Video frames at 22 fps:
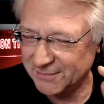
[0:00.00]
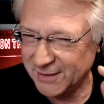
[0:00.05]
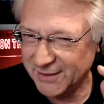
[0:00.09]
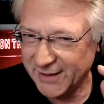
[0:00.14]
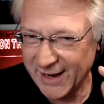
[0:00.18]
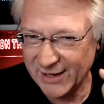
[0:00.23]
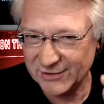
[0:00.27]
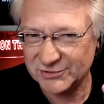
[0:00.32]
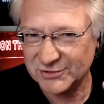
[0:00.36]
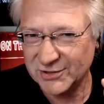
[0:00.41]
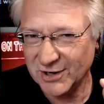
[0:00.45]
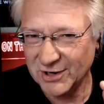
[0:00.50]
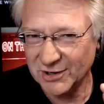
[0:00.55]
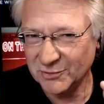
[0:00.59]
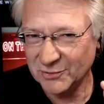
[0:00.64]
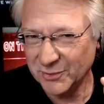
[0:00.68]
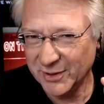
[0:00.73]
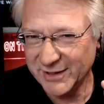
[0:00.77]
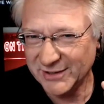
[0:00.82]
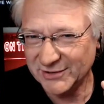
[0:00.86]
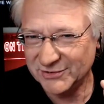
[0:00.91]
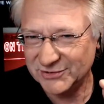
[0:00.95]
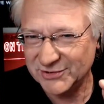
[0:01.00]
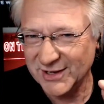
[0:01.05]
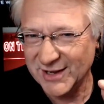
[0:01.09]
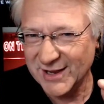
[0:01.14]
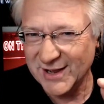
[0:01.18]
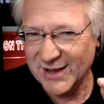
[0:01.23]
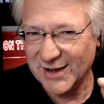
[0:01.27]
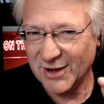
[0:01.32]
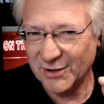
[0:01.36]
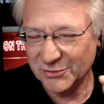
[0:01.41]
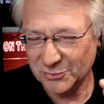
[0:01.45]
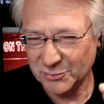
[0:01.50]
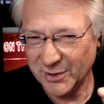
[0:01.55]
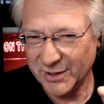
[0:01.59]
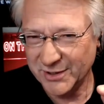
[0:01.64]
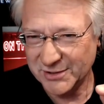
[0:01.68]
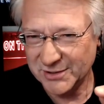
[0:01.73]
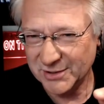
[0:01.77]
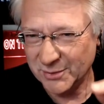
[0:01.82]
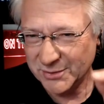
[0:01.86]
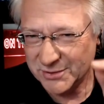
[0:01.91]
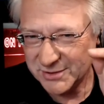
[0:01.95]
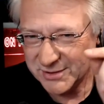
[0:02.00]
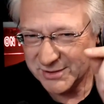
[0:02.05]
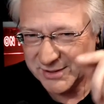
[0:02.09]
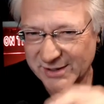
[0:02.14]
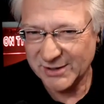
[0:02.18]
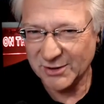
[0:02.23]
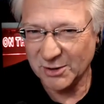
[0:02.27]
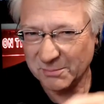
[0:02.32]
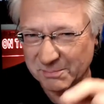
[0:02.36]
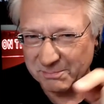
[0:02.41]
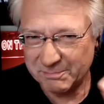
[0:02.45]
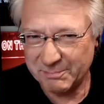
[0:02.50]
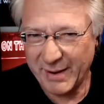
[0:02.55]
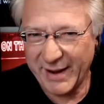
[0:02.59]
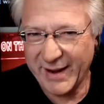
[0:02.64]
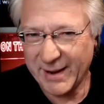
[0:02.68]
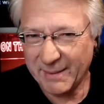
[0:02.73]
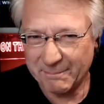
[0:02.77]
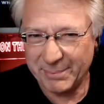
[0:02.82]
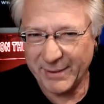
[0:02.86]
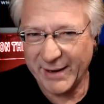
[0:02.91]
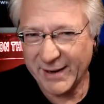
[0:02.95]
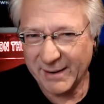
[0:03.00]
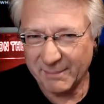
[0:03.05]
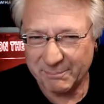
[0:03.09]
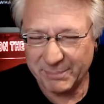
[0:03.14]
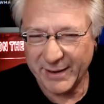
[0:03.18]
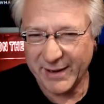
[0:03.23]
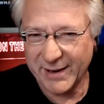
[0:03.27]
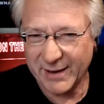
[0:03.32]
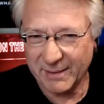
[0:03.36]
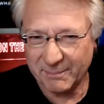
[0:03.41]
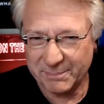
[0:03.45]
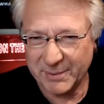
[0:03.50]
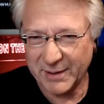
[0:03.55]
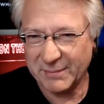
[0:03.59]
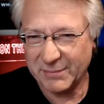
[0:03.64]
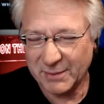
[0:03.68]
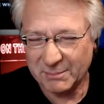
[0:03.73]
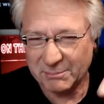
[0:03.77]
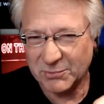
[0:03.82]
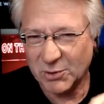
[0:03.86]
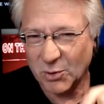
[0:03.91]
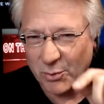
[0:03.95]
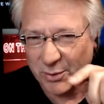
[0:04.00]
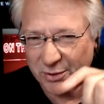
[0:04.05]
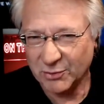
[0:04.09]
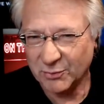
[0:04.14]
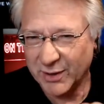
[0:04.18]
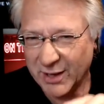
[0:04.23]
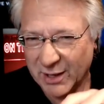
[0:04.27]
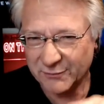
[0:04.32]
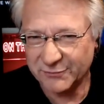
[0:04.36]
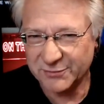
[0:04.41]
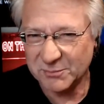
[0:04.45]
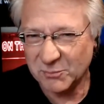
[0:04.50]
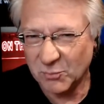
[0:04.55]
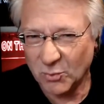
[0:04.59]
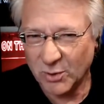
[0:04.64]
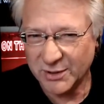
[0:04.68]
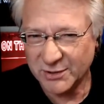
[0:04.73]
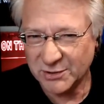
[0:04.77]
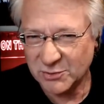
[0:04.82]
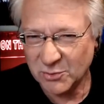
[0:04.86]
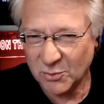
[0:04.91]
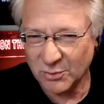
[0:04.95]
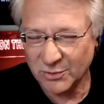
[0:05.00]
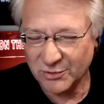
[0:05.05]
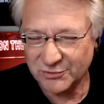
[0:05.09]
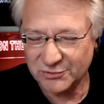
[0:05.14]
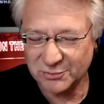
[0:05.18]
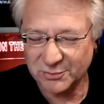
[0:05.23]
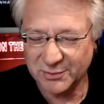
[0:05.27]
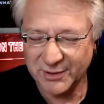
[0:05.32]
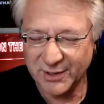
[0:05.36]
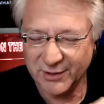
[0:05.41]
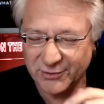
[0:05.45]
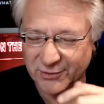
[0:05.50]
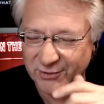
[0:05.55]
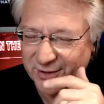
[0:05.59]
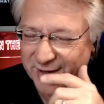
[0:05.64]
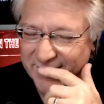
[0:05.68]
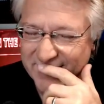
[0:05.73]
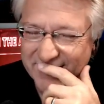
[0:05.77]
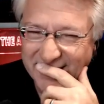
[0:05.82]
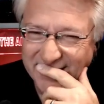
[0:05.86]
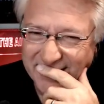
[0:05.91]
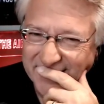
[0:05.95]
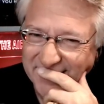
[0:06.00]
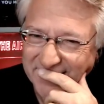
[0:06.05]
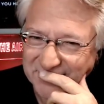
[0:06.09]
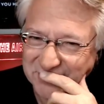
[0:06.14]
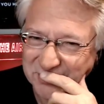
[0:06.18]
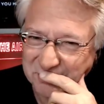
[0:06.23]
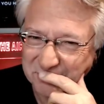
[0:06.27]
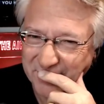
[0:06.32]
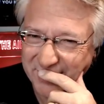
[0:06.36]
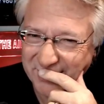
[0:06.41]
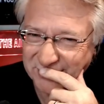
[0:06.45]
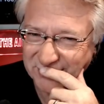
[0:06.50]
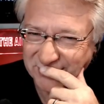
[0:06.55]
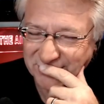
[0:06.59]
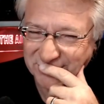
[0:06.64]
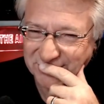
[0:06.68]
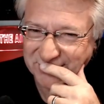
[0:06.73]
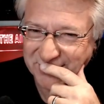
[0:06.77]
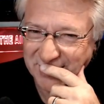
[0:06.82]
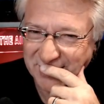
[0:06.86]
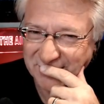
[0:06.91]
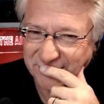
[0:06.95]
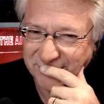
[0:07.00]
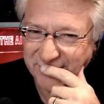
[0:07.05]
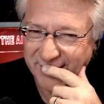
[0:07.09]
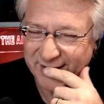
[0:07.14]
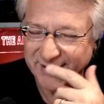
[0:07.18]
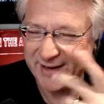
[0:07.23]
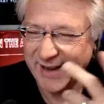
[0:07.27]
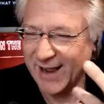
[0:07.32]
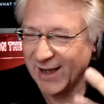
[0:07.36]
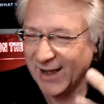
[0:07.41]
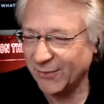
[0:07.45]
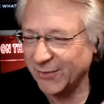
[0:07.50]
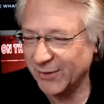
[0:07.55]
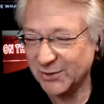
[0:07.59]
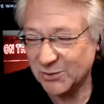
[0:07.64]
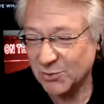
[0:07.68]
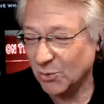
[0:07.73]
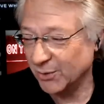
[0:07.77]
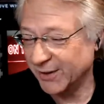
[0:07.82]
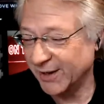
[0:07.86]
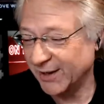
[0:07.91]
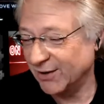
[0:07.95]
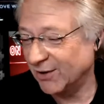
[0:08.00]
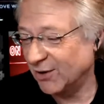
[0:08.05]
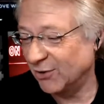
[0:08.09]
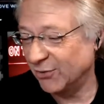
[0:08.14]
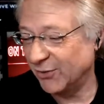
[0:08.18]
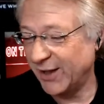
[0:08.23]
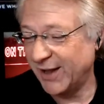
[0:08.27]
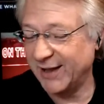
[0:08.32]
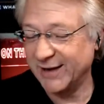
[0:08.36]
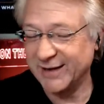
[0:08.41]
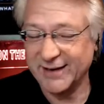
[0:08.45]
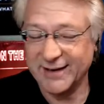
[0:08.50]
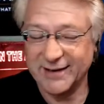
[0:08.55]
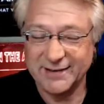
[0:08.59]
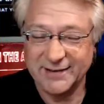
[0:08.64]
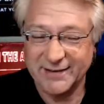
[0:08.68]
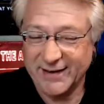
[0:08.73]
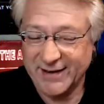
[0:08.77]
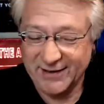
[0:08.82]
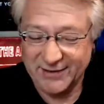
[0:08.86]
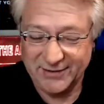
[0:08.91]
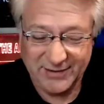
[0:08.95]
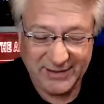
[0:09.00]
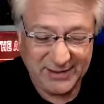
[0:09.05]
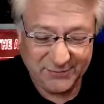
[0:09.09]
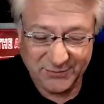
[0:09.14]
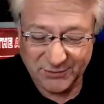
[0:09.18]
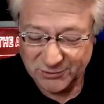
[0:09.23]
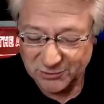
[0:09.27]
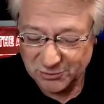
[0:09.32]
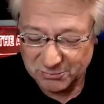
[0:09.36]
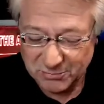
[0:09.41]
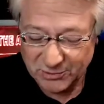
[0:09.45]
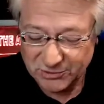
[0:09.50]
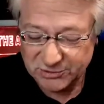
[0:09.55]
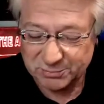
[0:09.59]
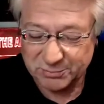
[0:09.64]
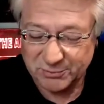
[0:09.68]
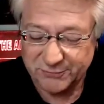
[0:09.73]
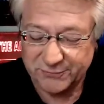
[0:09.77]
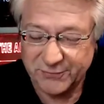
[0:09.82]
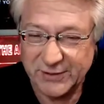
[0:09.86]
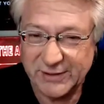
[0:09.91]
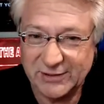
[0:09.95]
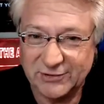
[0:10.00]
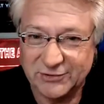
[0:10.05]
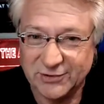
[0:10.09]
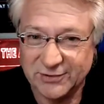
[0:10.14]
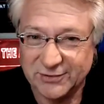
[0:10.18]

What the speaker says: NASCAR race on the radio and you hear bam, bam, bam, bam, them going around from one corner to another, it's amazing stuff. And how they coordinate all that and even do multiple feeds.